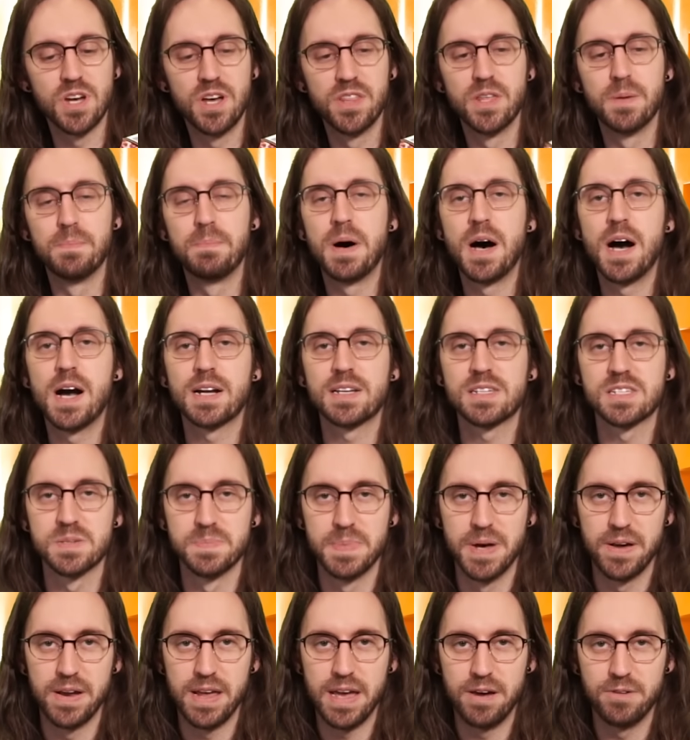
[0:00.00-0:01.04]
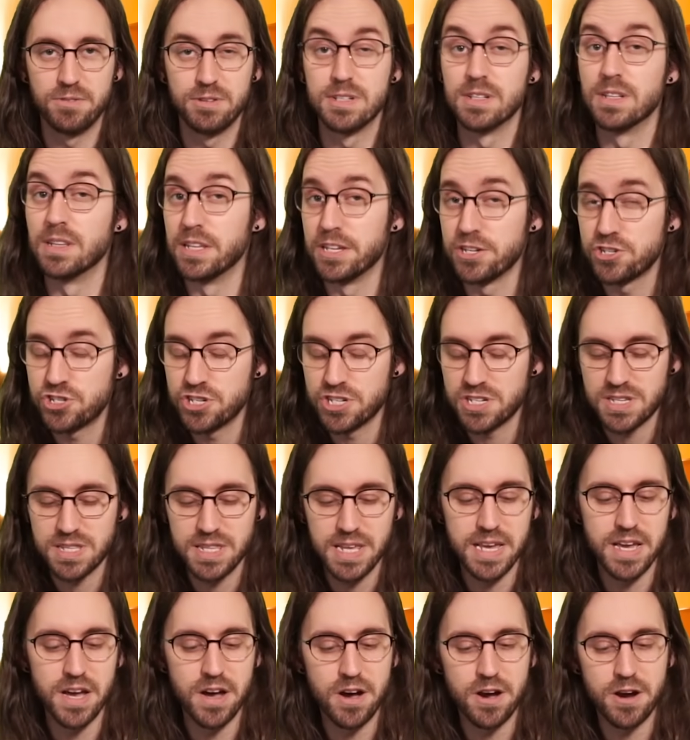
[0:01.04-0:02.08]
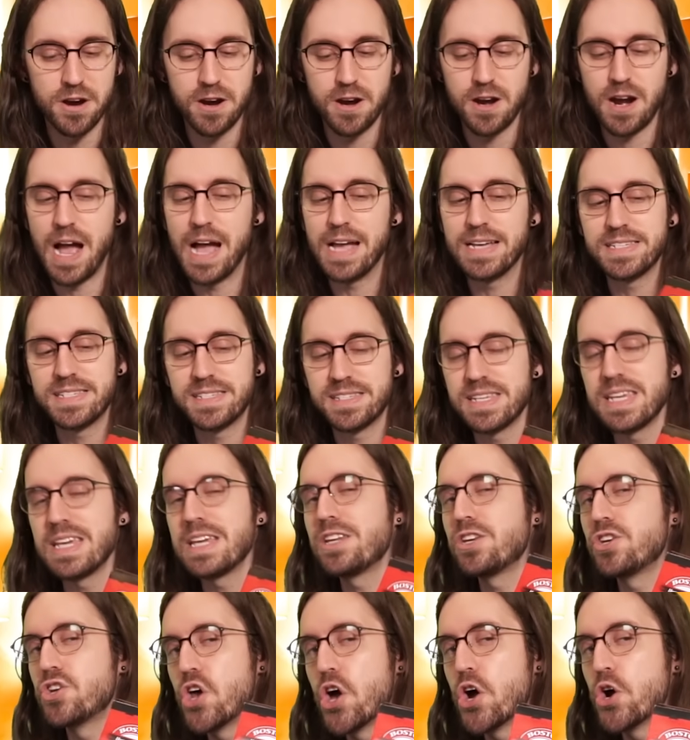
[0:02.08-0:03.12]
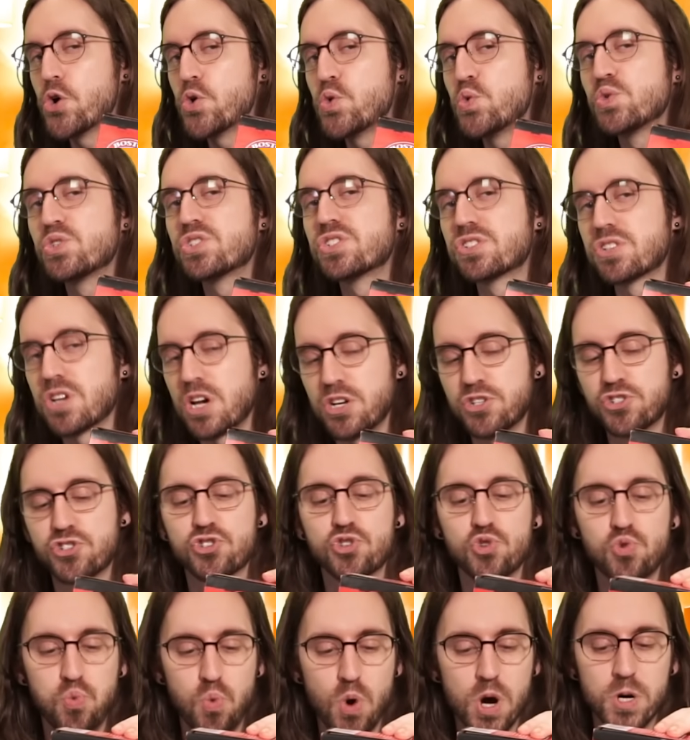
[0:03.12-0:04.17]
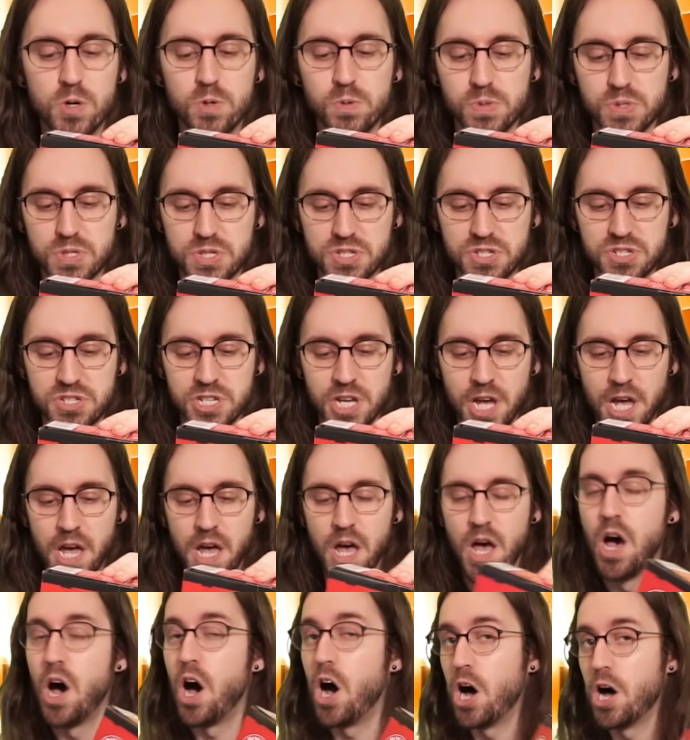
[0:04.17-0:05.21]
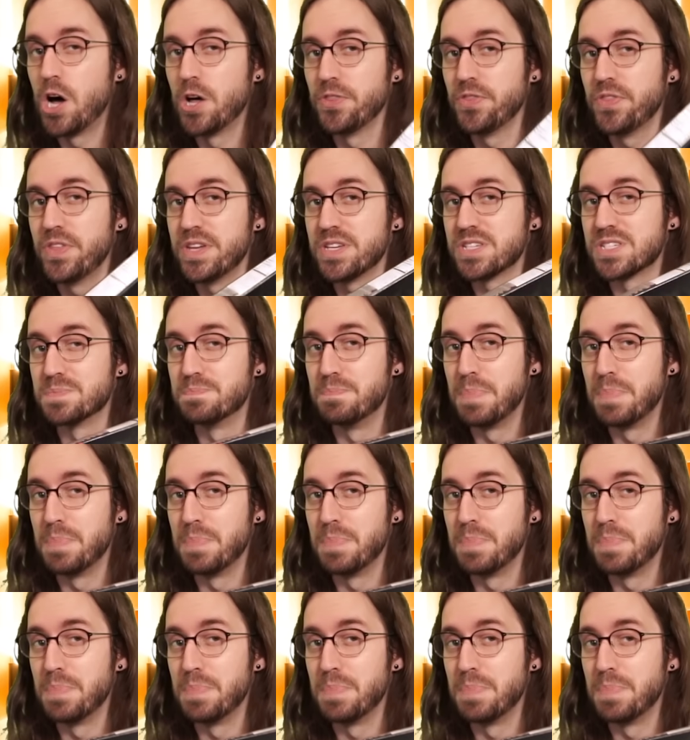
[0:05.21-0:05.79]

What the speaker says: on the box about how delicious they are. I see no such quotes on this